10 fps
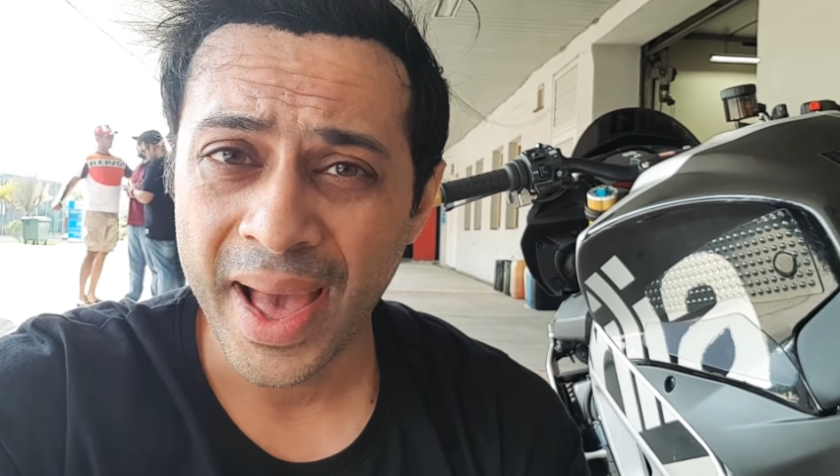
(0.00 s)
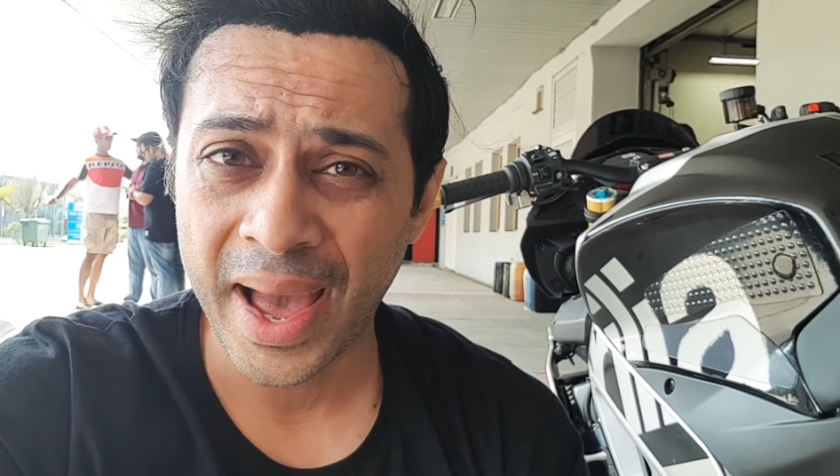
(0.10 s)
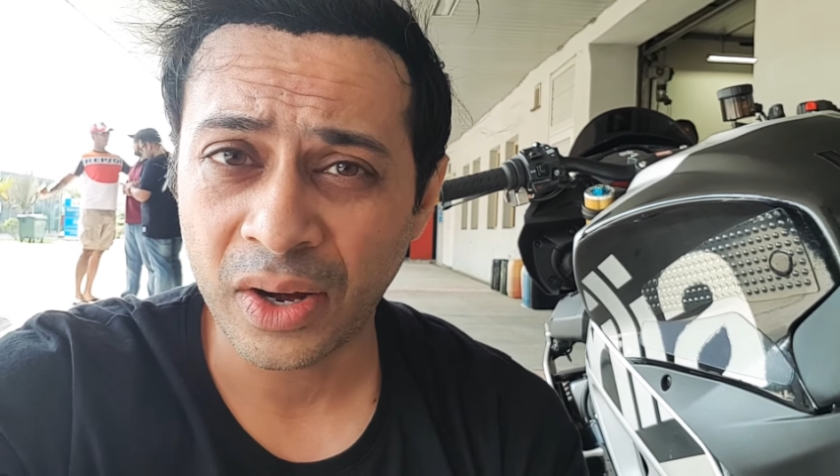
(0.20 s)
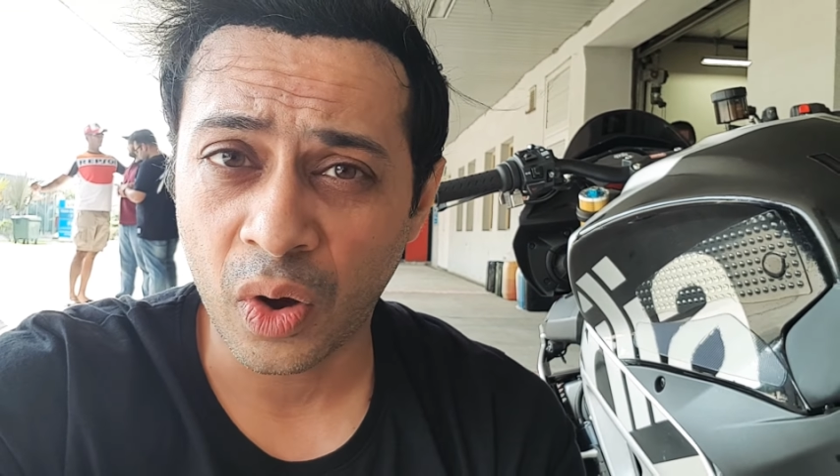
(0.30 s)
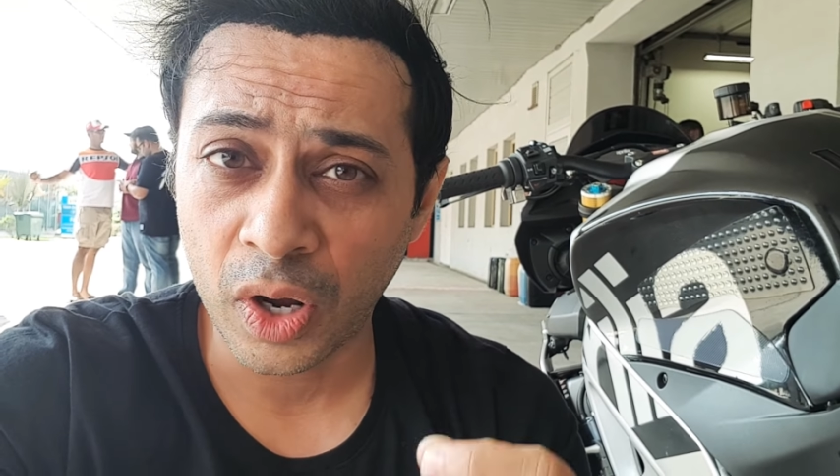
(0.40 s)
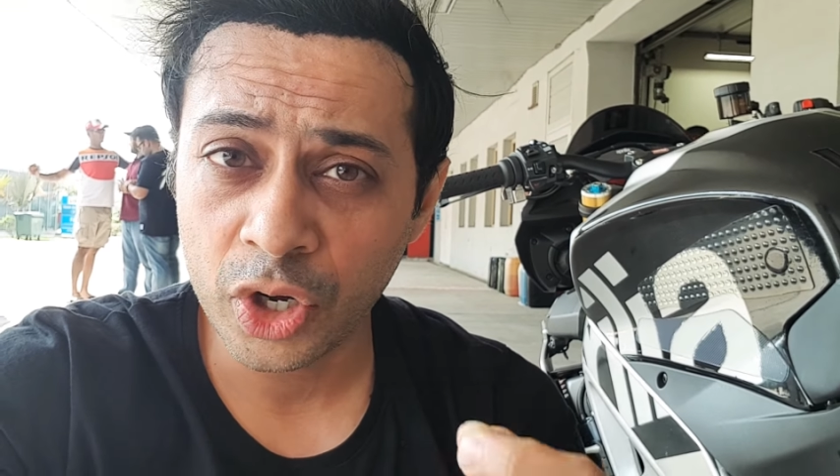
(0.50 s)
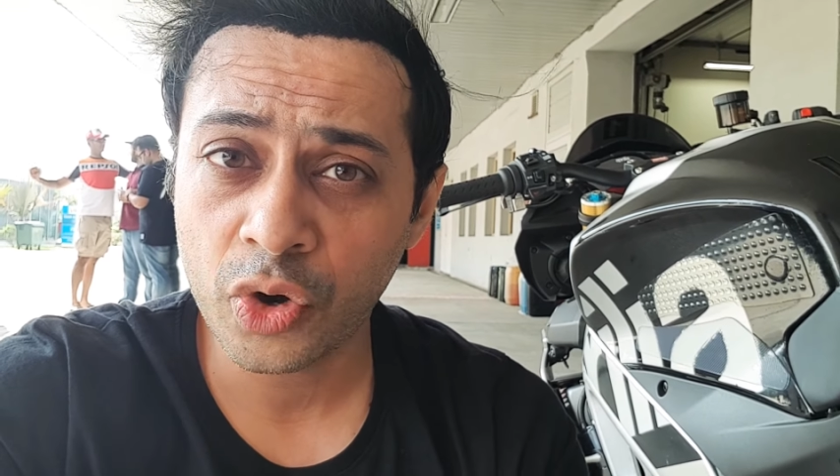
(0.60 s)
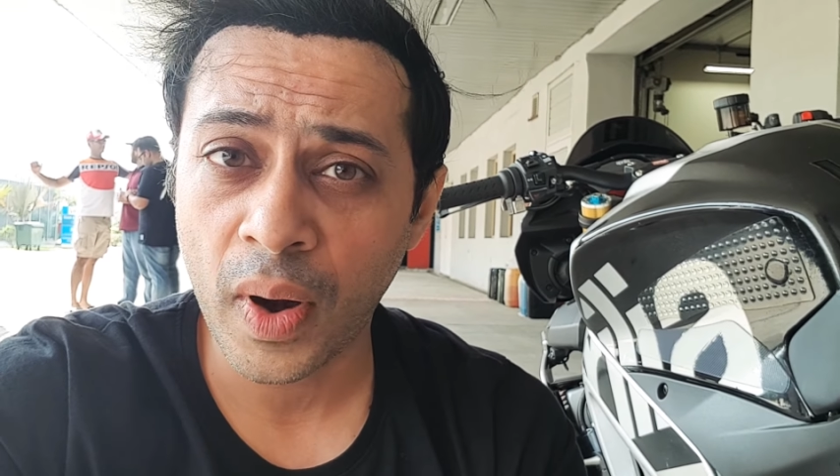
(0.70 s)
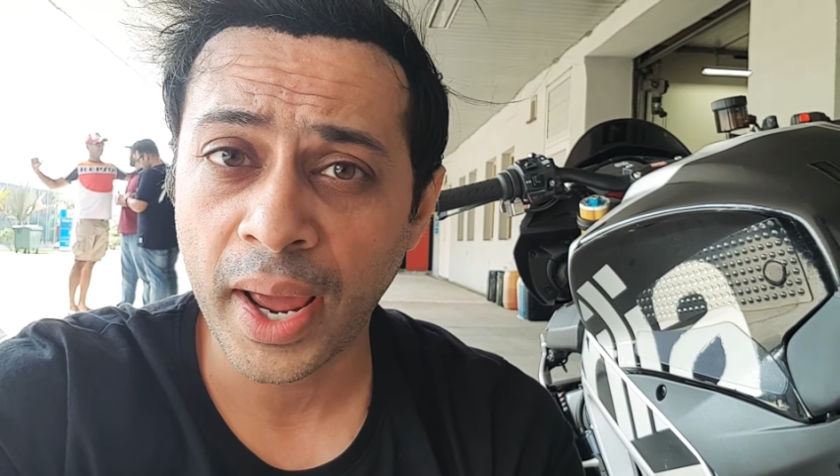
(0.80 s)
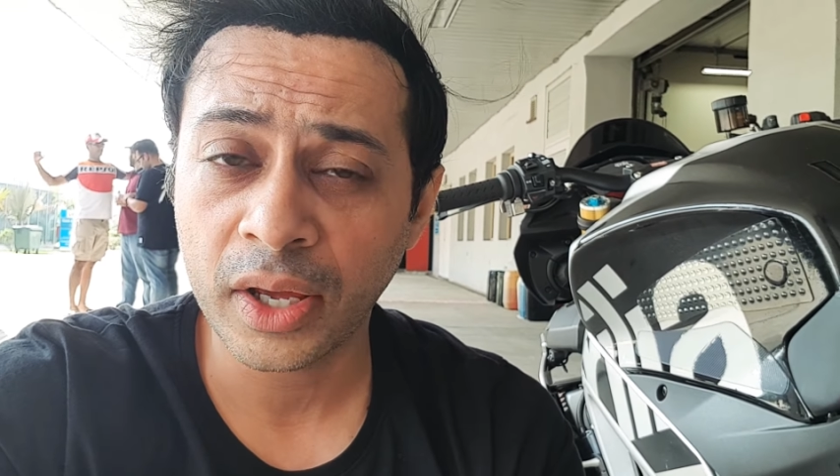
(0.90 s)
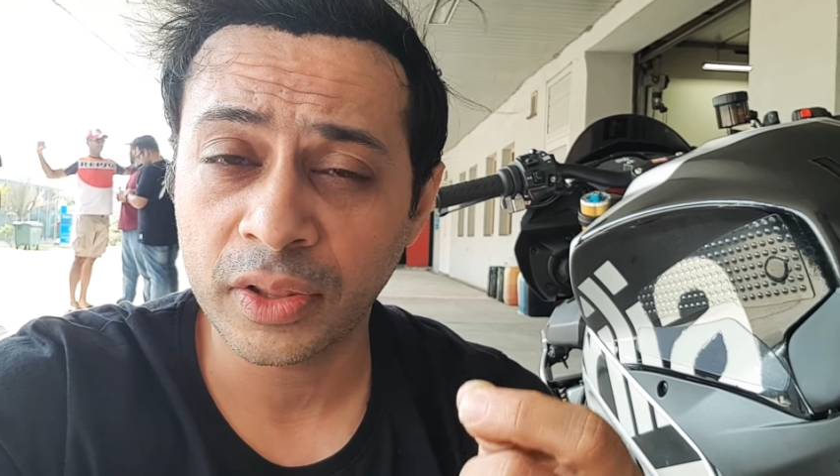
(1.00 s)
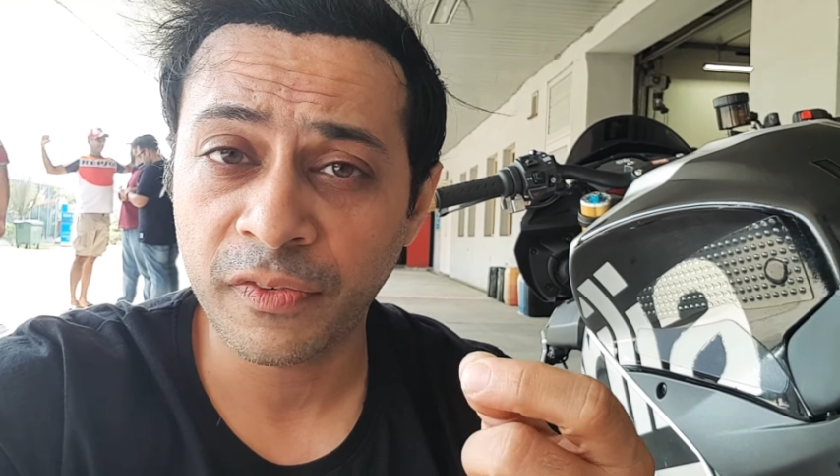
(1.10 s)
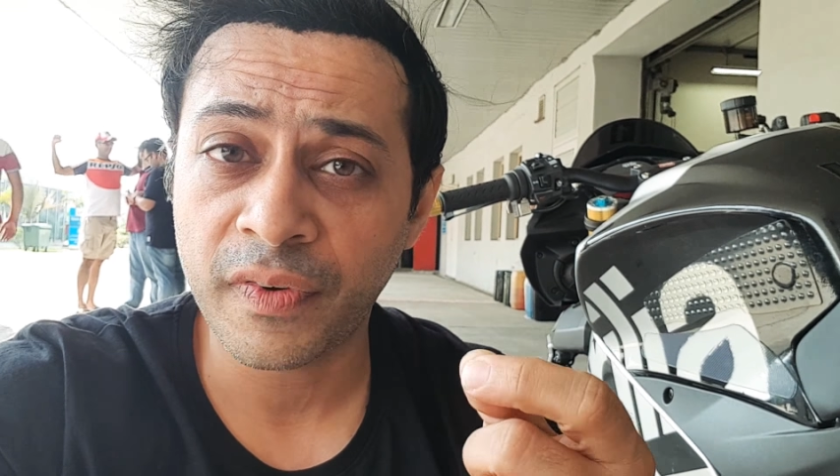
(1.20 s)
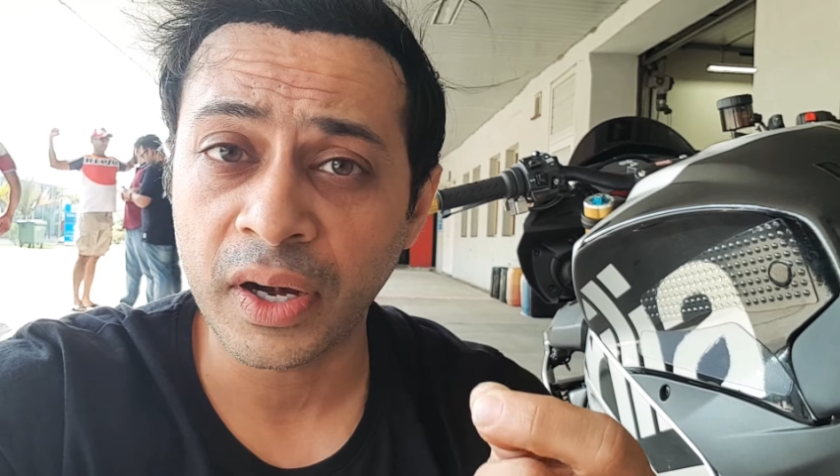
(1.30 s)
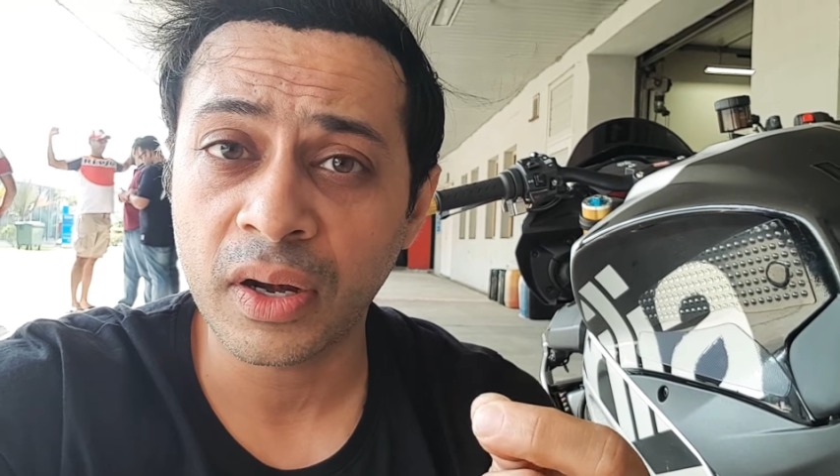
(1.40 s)
and on track
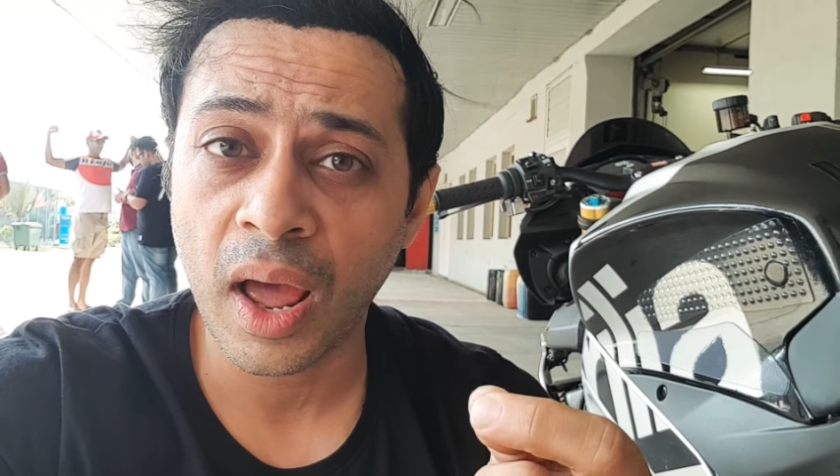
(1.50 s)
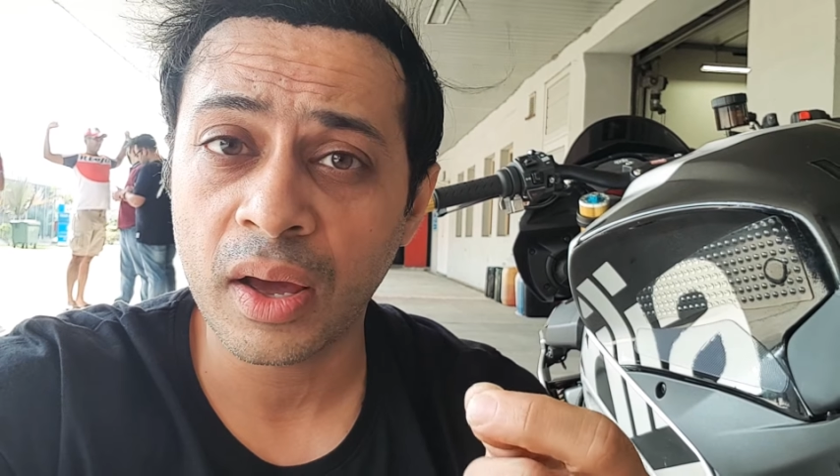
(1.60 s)
the front